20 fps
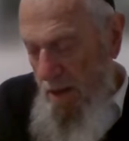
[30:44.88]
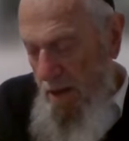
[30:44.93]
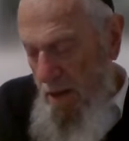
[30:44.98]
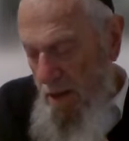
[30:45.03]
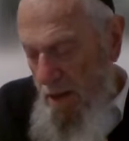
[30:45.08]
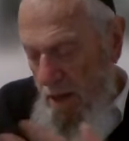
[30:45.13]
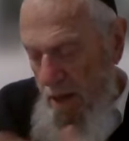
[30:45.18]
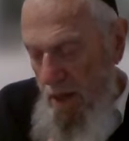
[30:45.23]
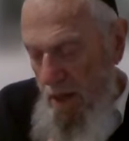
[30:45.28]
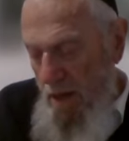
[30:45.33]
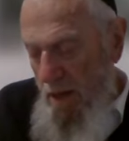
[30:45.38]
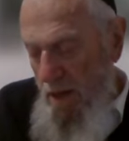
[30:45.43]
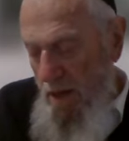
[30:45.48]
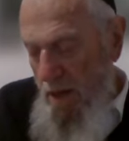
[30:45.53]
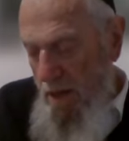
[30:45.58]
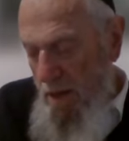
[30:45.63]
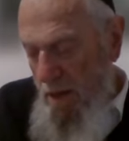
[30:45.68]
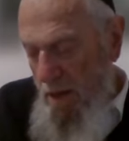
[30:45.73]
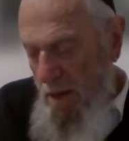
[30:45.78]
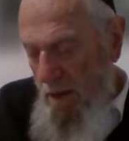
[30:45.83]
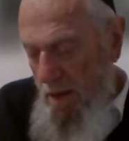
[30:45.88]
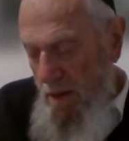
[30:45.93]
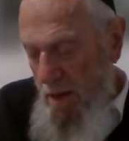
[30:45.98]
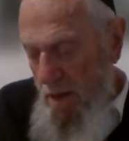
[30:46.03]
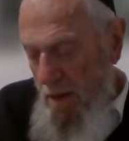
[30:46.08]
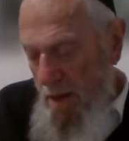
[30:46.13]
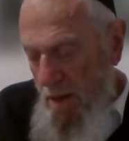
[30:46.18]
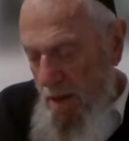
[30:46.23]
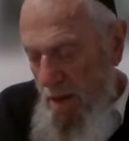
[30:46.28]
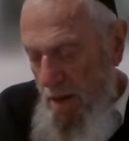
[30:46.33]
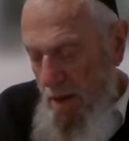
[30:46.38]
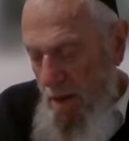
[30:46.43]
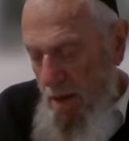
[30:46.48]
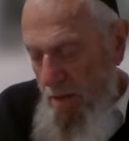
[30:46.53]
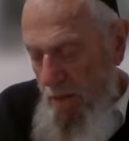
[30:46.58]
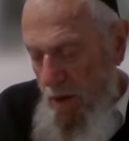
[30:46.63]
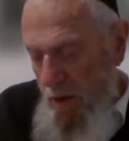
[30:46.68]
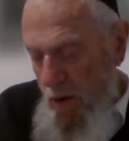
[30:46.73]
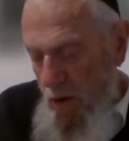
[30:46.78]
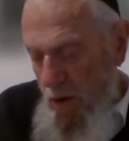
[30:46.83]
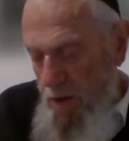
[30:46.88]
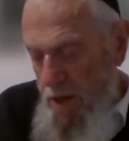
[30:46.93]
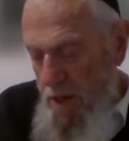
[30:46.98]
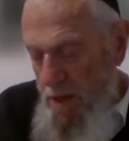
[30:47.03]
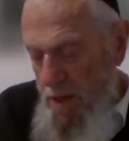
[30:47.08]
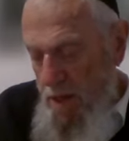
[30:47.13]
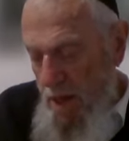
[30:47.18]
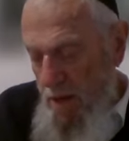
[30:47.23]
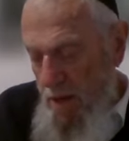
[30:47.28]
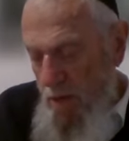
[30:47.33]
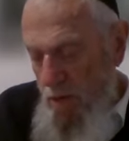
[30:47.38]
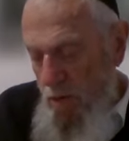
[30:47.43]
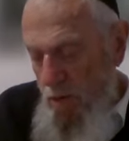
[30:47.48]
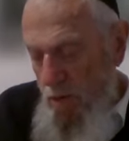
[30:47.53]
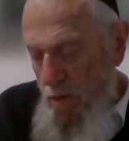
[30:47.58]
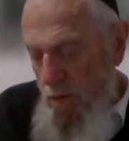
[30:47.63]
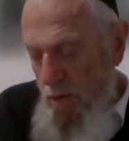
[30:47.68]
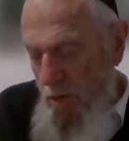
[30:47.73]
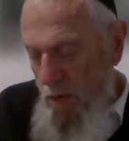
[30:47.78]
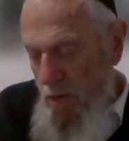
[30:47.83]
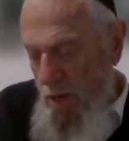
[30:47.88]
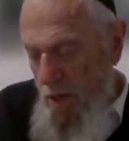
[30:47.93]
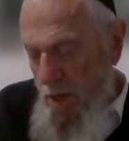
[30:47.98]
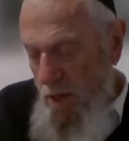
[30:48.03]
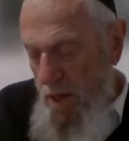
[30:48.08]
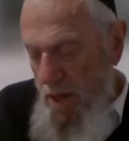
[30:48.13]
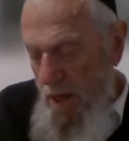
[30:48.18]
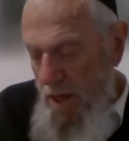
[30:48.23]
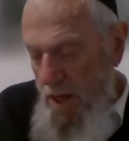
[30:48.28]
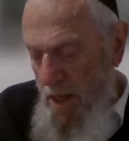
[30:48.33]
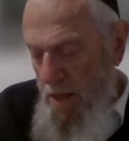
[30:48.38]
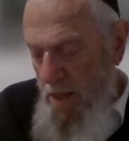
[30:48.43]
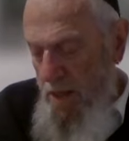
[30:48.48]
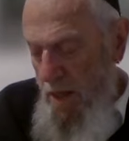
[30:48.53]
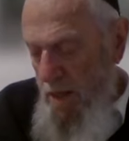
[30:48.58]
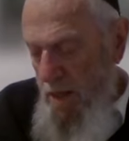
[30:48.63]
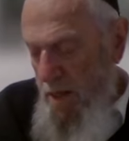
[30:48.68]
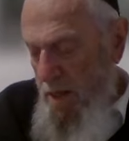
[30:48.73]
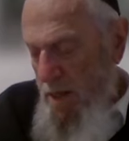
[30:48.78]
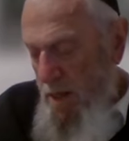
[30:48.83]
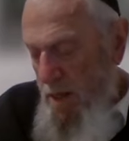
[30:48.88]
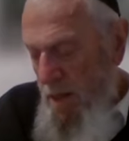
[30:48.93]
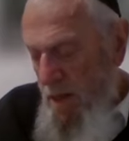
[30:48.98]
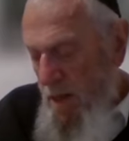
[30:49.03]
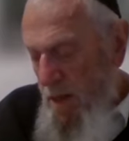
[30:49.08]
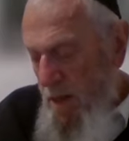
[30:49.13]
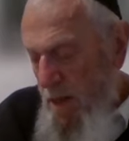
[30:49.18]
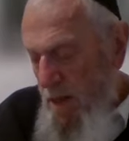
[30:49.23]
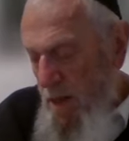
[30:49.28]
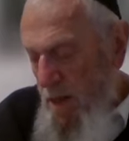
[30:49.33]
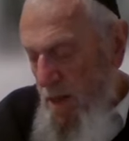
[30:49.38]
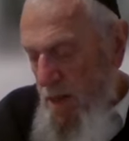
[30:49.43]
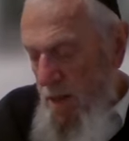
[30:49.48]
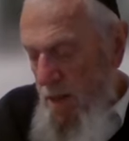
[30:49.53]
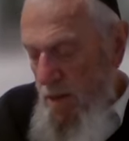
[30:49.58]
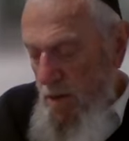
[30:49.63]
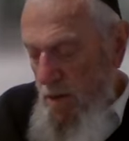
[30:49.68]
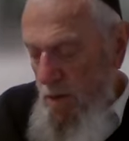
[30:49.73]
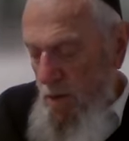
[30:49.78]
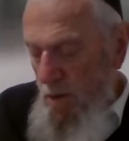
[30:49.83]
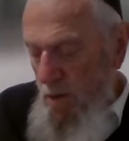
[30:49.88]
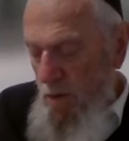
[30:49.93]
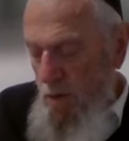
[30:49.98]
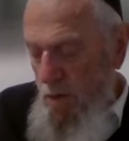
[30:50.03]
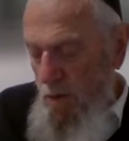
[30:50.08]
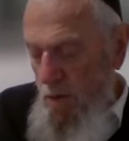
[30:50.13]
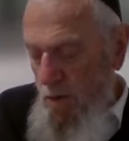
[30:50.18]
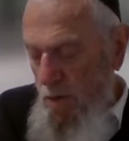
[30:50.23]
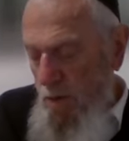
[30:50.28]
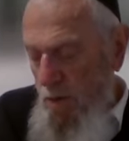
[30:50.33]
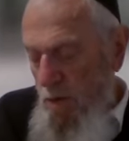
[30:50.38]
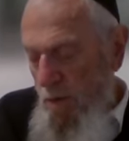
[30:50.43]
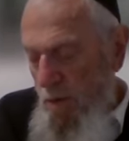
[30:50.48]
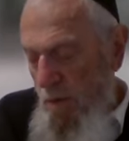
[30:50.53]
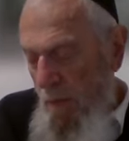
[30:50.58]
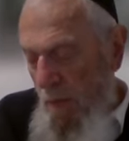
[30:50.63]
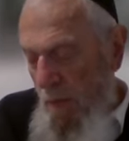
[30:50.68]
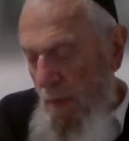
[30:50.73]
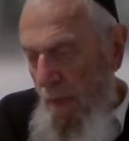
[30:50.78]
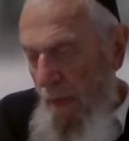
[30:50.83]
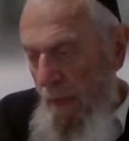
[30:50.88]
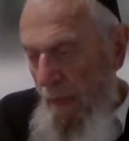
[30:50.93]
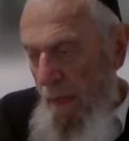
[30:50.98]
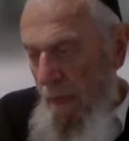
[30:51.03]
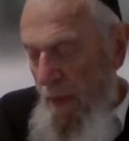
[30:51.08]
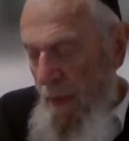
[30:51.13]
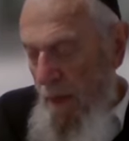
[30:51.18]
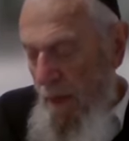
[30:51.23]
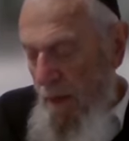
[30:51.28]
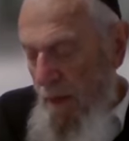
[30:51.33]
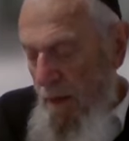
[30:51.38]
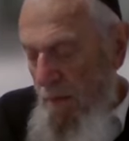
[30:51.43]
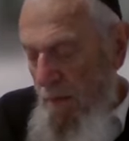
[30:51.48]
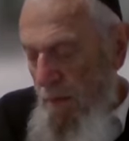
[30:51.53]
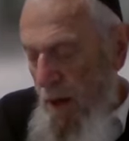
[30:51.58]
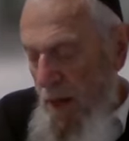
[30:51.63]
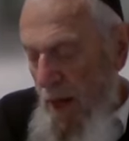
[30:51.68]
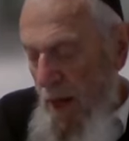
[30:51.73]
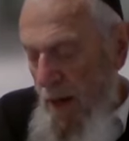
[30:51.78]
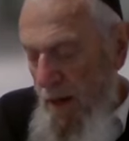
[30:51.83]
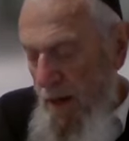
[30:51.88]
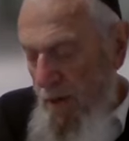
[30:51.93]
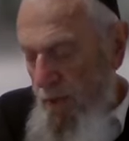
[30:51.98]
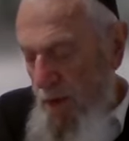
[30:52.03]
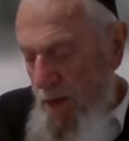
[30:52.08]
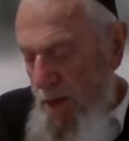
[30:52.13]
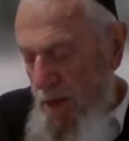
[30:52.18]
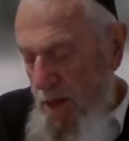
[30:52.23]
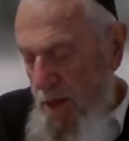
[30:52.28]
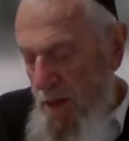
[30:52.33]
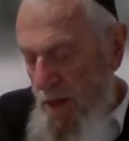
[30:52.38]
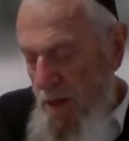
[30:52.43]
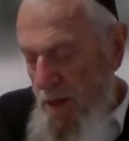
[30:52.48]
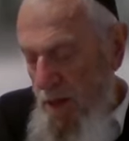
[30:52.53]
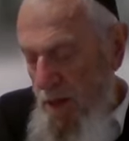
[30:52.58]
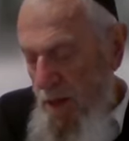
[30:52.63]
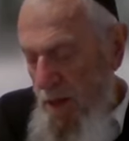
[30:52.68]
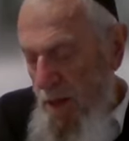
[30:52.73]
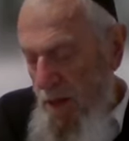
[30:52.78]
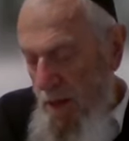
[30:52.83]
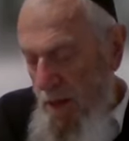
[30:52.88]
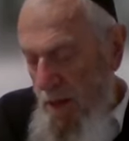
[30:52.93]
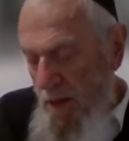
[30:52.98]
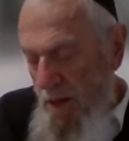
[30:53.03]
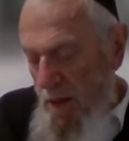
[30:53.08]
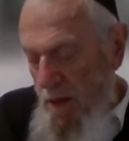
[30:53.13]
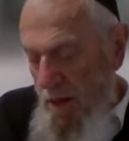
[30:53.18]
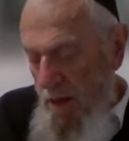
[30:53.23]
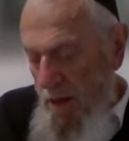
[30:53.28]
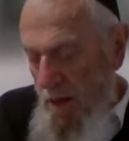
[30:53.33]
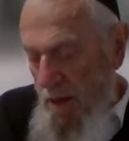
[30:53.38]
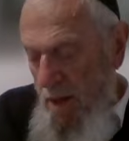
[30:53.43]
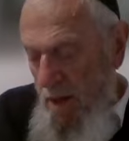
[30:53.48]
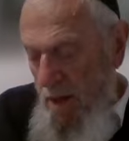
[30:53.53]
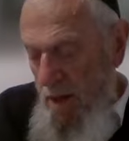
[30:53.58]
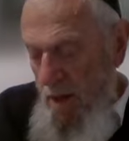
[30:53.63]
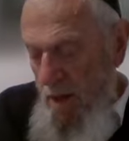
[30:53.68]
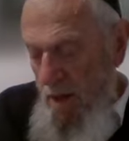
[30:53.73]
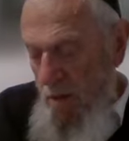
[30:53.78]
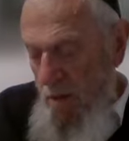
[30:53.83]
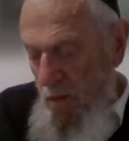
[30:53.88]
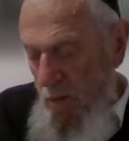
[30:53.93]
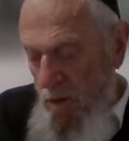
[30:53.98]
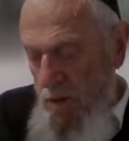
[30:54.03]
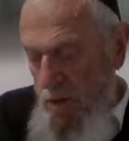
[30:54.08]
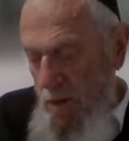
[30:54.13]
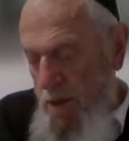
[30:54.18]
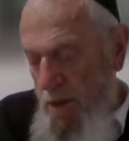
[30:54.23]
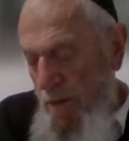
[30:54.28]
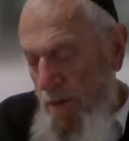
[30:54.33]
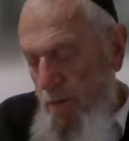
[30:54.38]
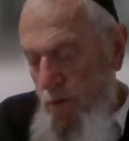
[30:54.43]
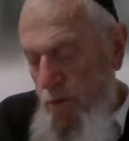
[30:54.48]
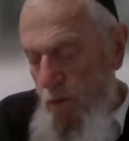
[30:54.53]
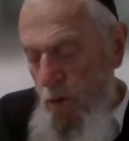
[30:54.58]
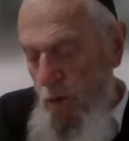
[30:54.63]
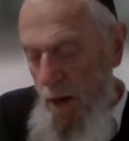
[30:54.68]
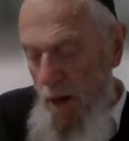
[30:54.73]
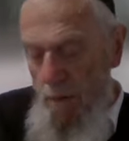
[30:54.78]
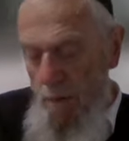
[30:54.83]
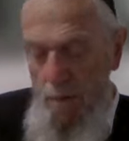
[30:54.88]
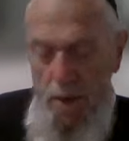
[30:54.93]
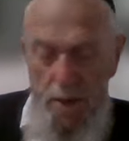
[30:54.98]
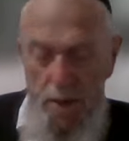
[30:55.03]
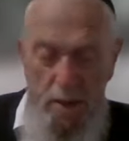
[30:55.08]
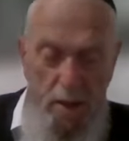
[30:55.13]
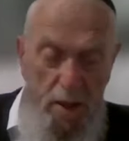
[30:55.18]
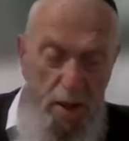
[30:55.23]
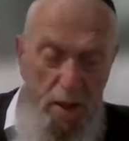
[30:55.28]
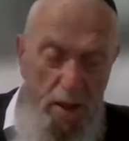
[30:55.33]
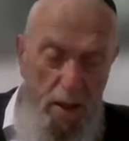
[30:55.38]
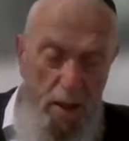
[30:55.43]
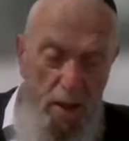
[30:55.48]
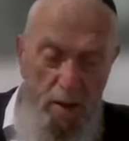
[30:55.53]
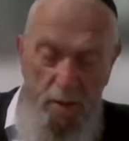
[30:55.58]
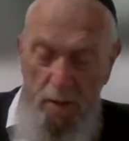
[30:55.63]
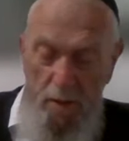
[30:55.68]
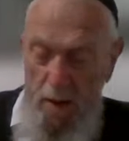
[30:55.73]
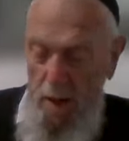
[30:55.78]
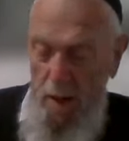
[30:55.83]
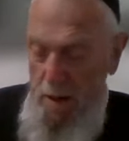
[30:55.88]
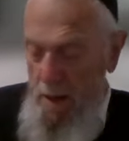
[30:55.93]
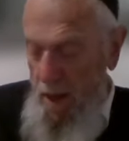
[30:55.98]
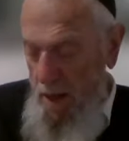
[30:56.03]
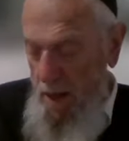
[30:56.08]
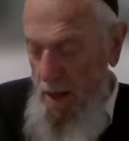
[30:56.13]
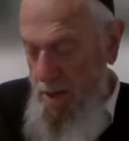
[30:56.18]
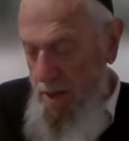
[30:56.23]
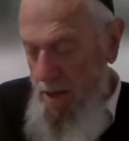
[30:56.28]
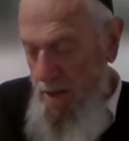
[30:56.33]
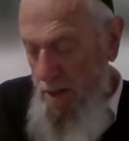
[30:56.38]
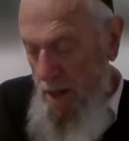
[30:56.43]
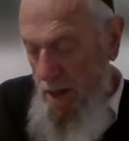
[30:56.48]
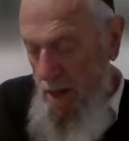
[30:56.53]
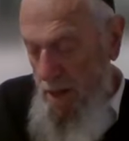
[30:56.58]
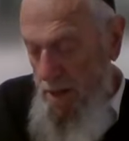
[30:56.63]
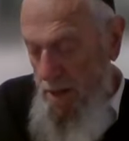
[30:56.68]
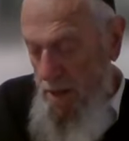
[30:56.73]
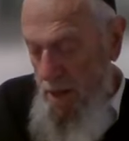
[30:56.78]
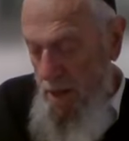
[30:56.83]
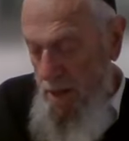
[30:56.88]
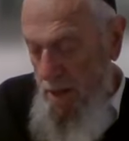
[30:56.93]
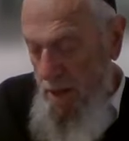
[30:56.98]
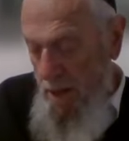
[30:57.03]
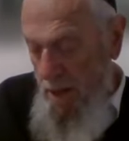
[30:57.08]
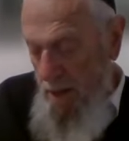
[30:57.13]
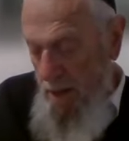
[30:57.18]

he because he said to, he hinted to uh, Balak when he wanted him to come and uh, curse Israel. He said,